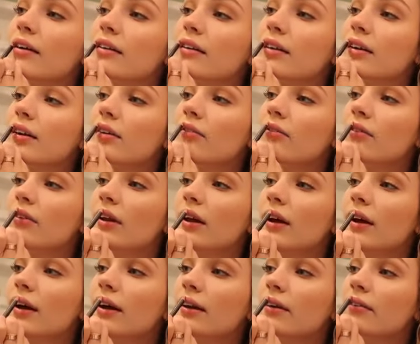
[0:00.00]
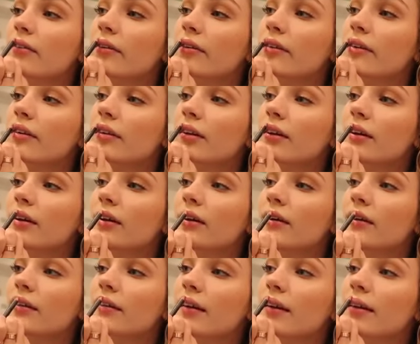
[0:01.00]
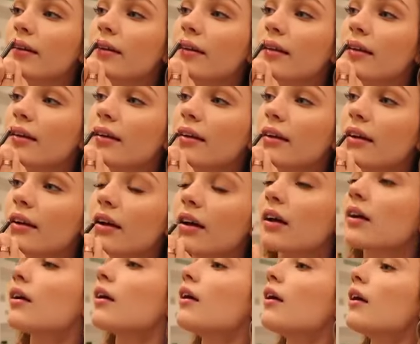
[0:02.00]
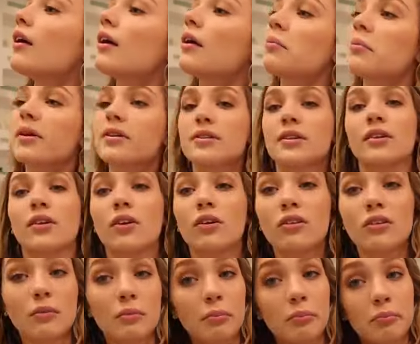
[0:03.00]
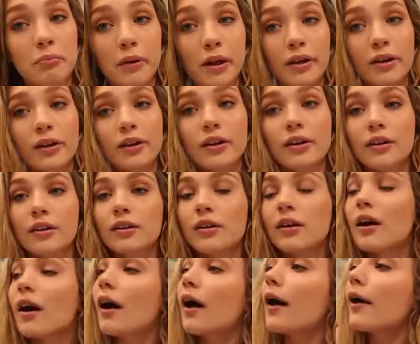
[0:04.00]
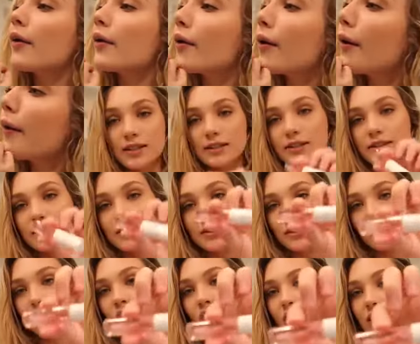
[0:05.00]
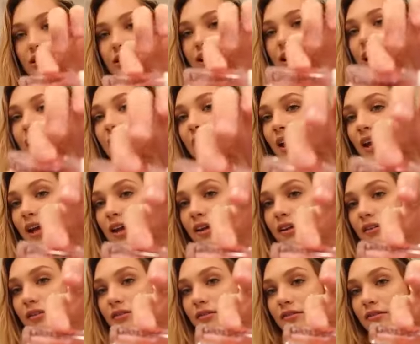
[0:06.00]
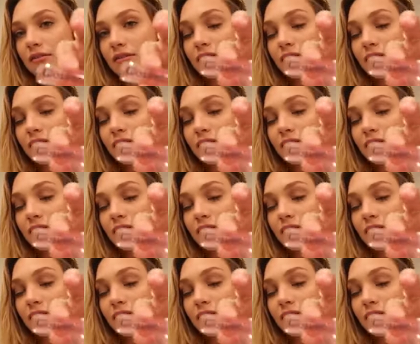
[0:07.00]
my lip line recently because I think makes it look better. I don't know. This is Glossier.